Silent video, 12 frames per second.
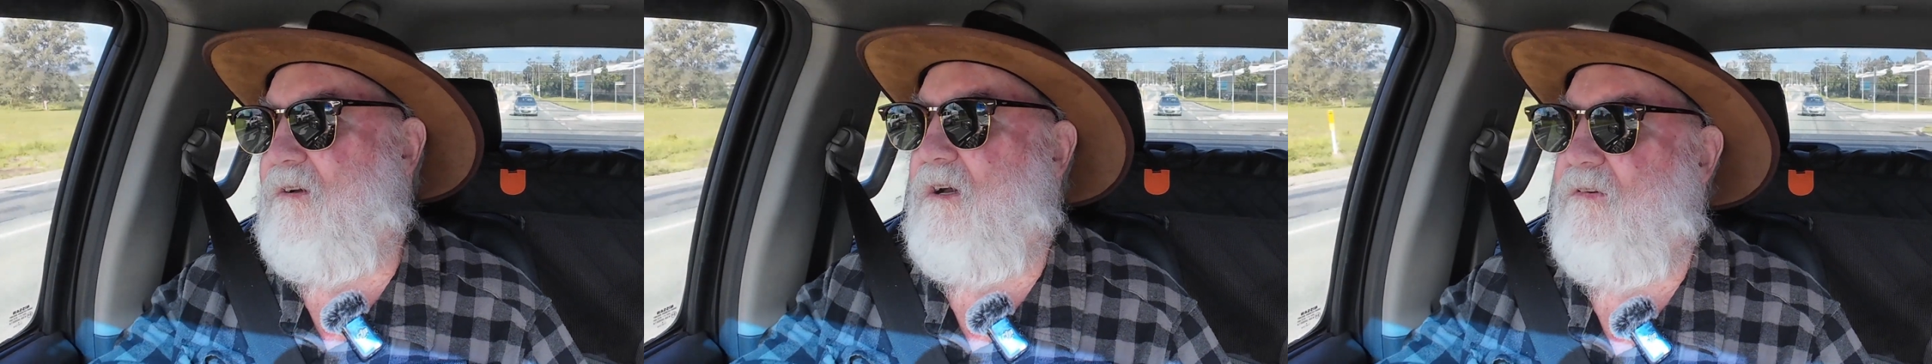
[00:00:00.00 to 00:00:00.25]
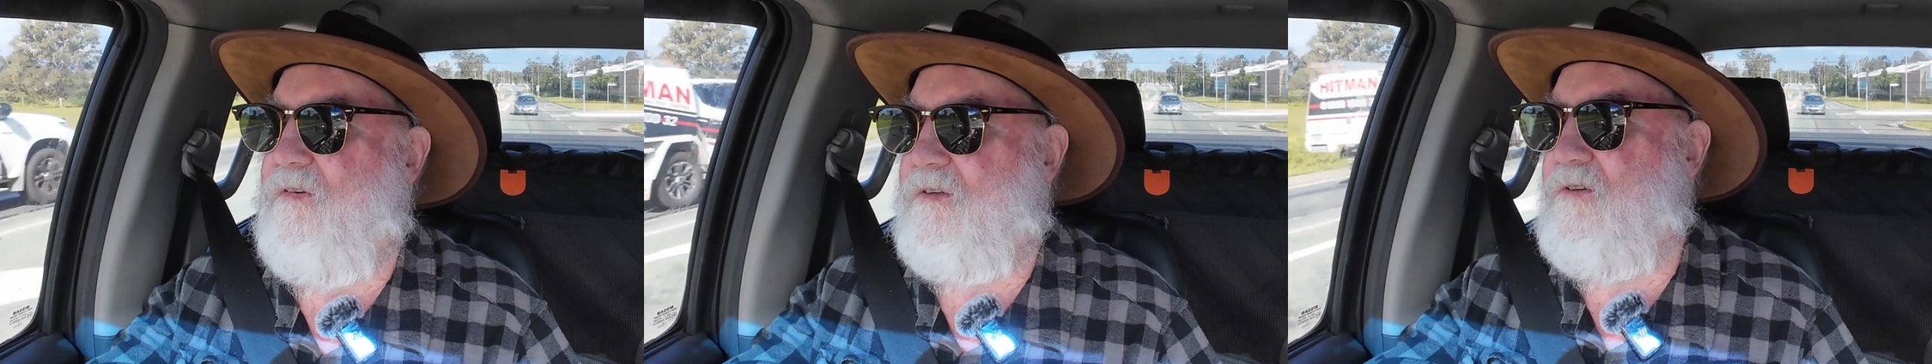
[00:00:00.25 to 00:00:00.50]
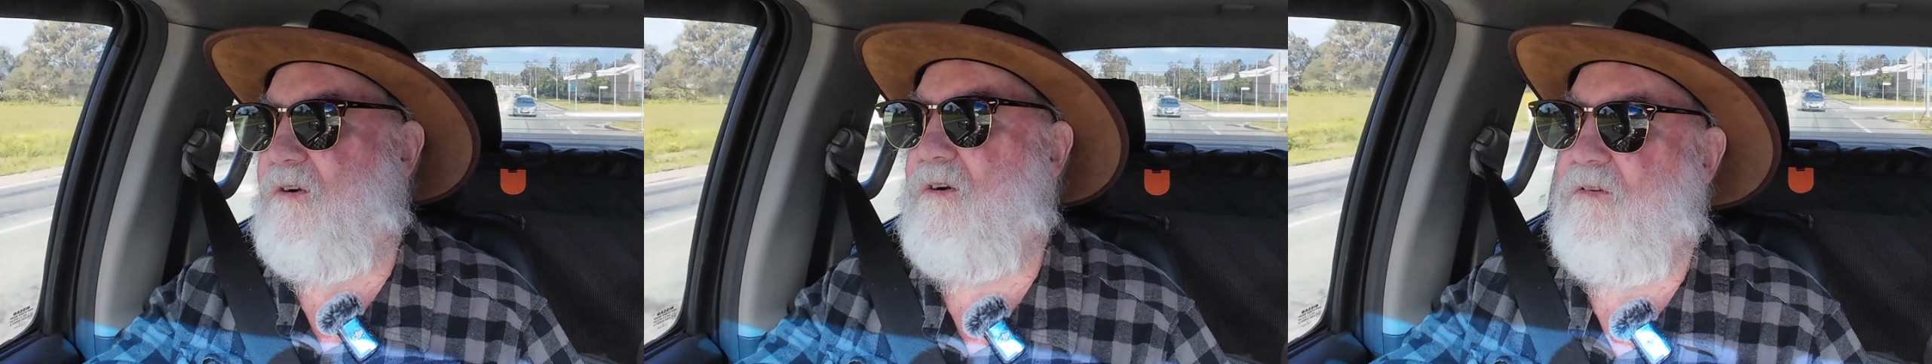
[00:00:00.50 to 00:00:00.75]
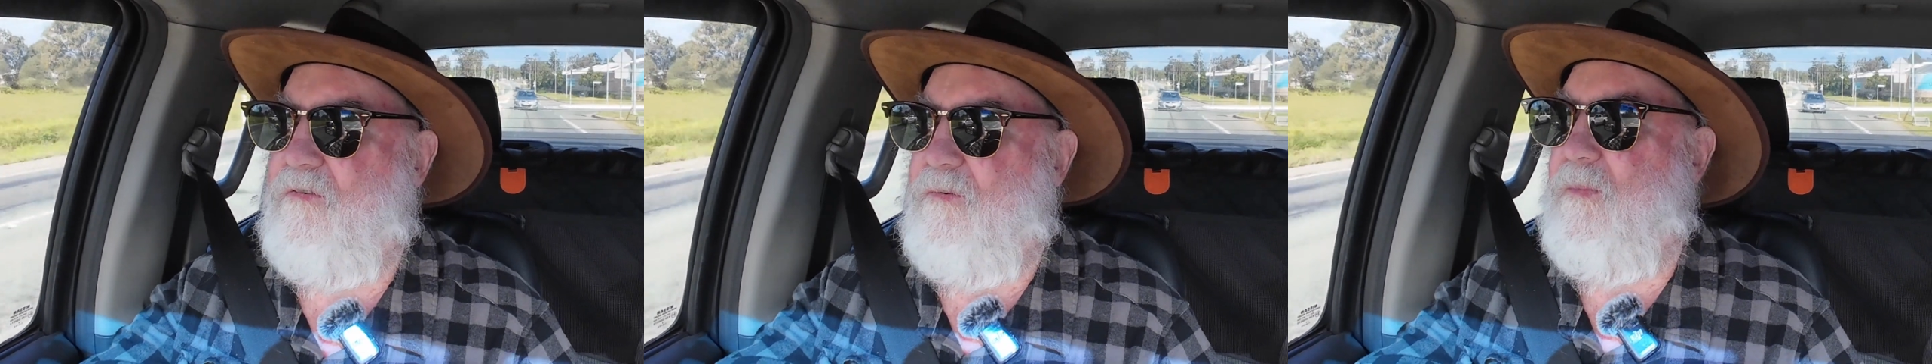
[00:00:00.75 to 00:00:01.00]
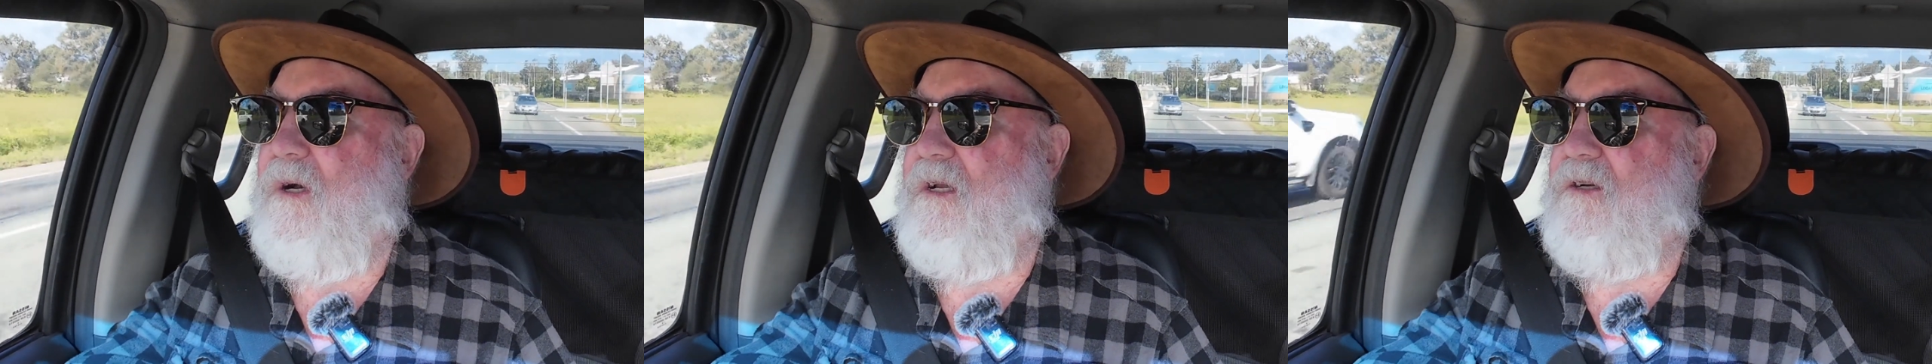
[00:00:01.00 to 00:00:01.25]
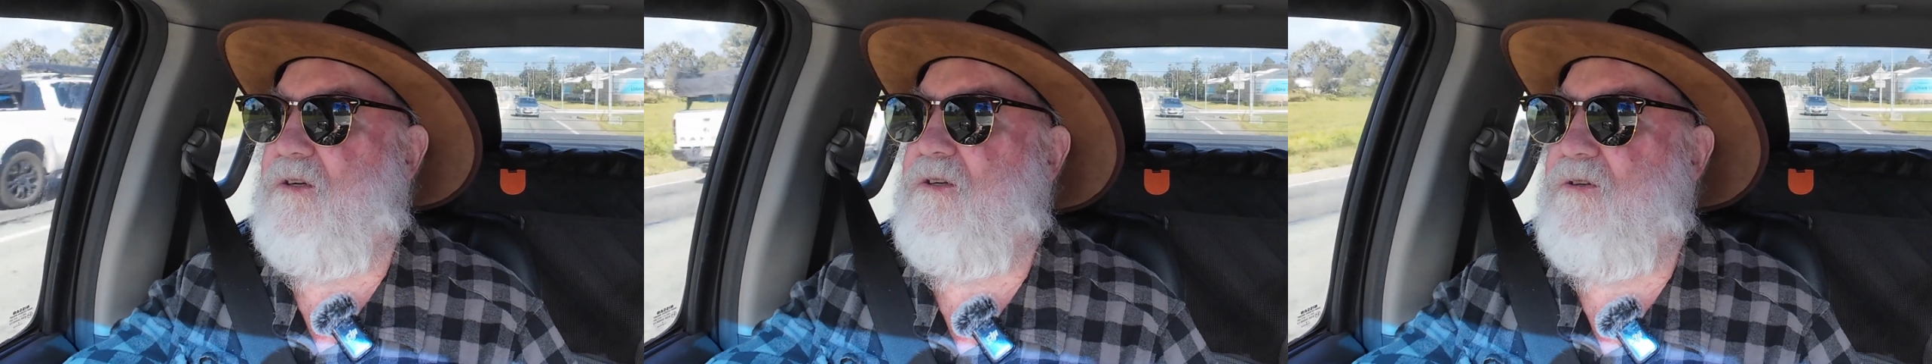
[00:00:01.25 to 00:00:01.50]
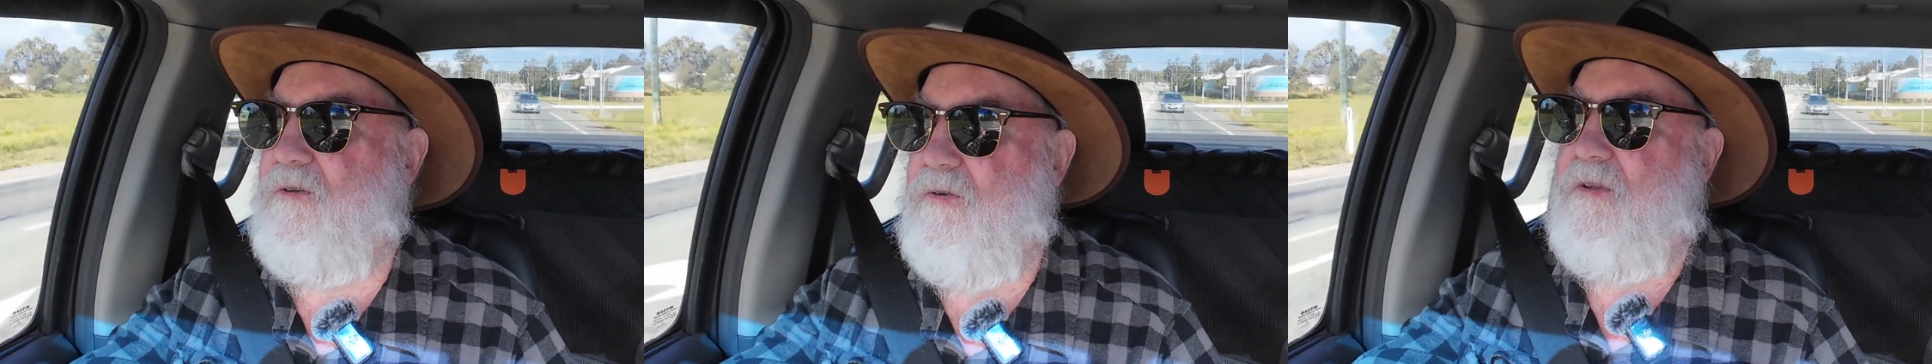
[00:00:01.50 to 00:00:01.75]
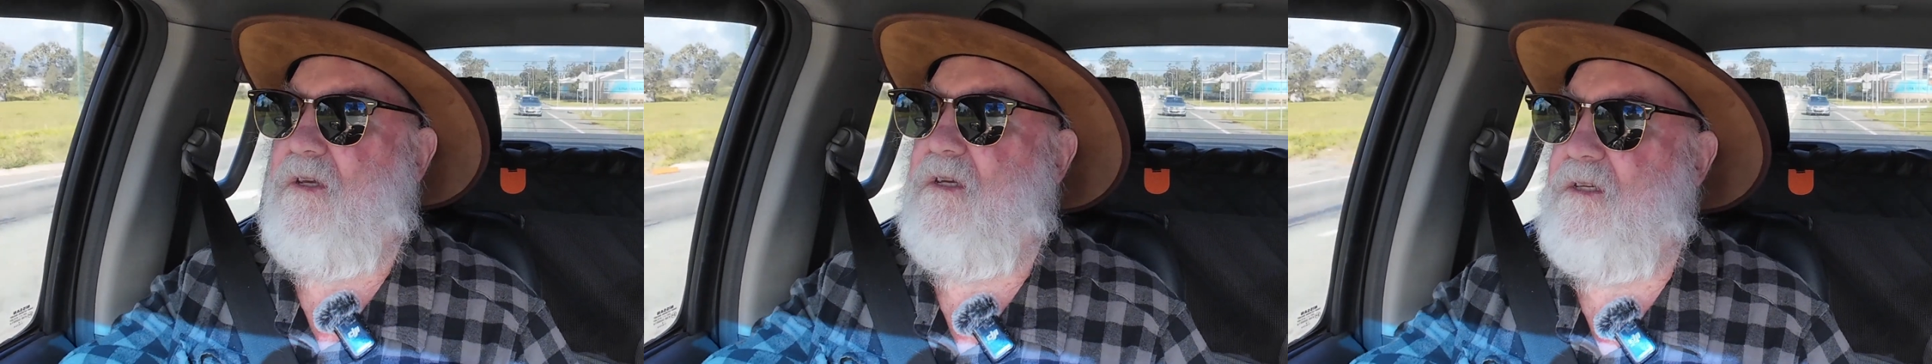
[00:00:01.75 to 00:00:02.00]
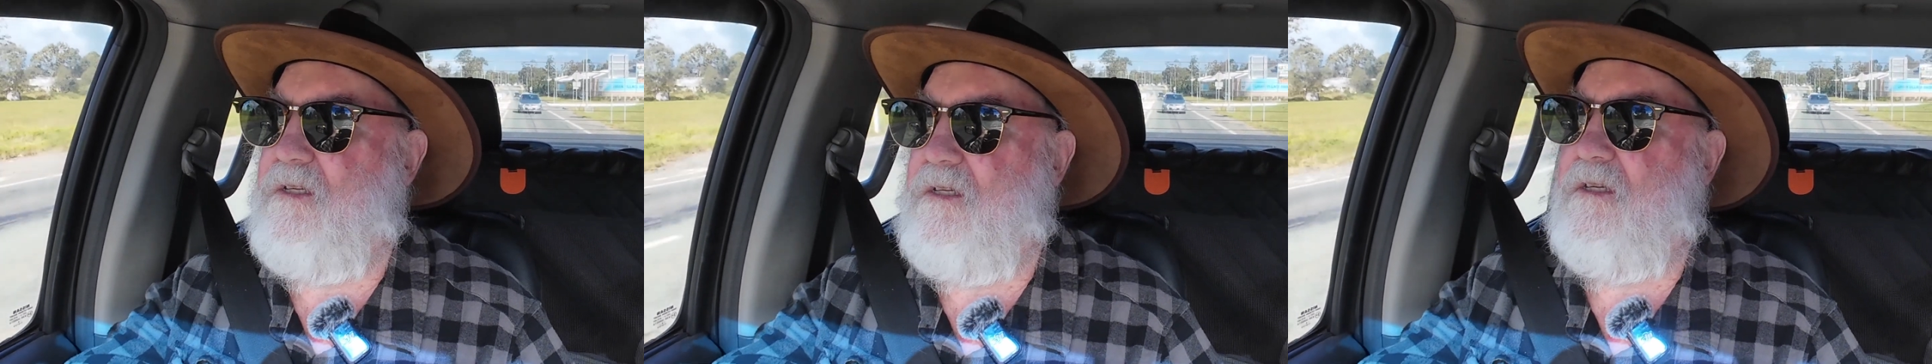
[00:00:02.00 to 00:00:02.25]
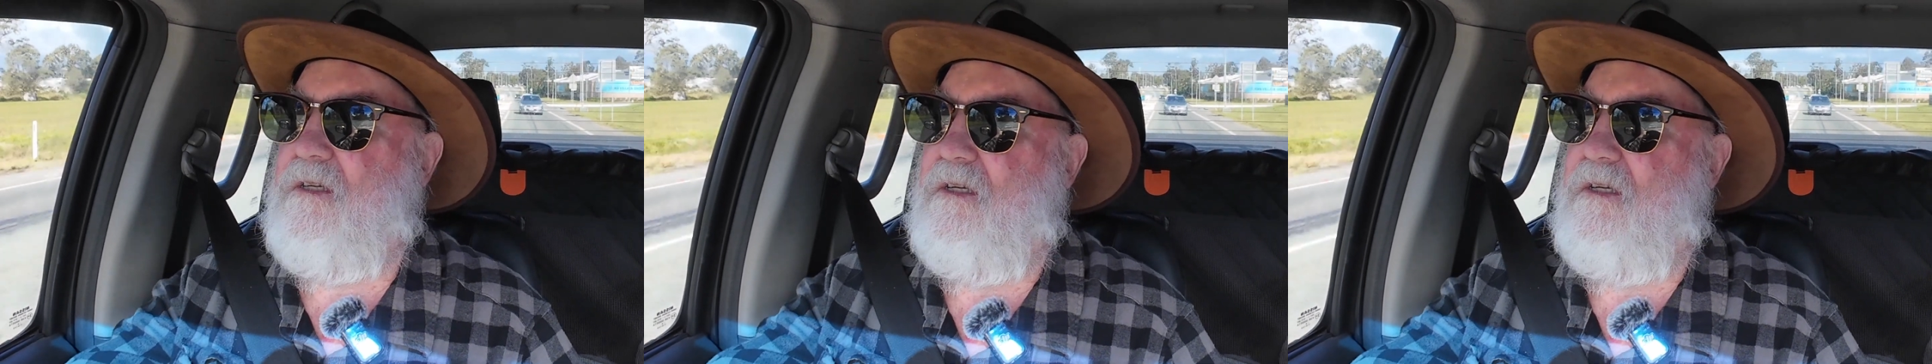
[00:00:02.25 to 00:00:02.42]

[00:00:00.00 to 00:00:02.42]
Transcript: a photographer might do this,